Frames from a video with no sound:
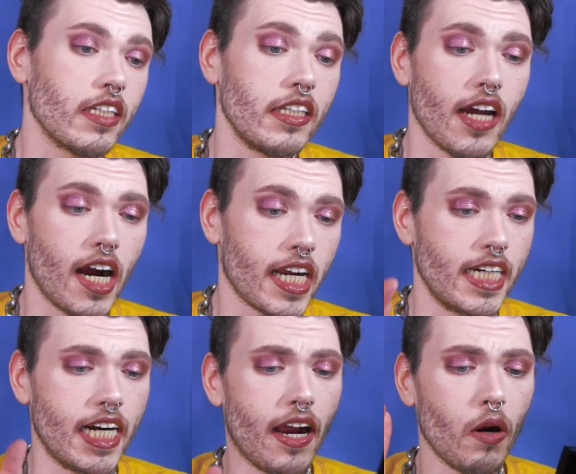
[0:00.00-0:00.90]
knocking
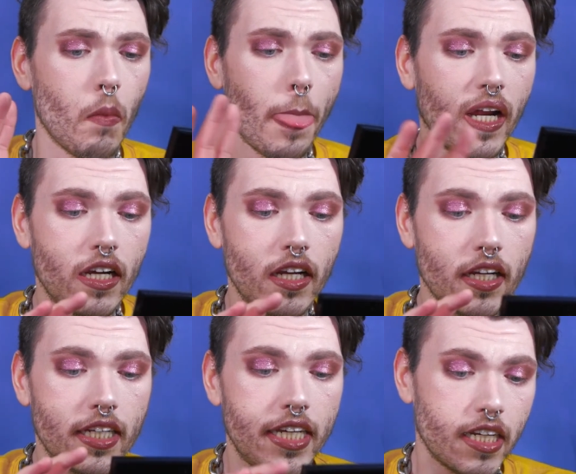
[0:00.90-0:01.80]
it out.
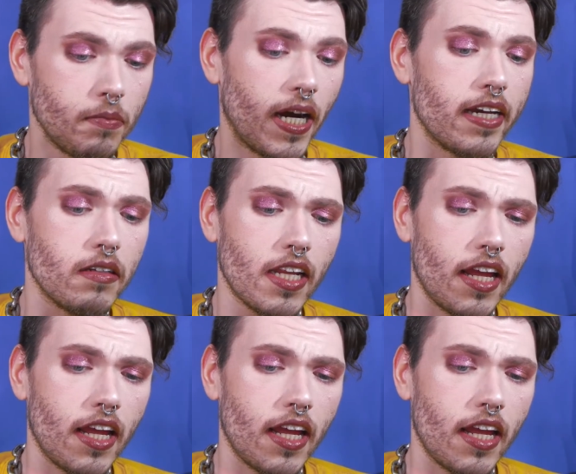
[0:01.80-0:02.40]
Gigabyte.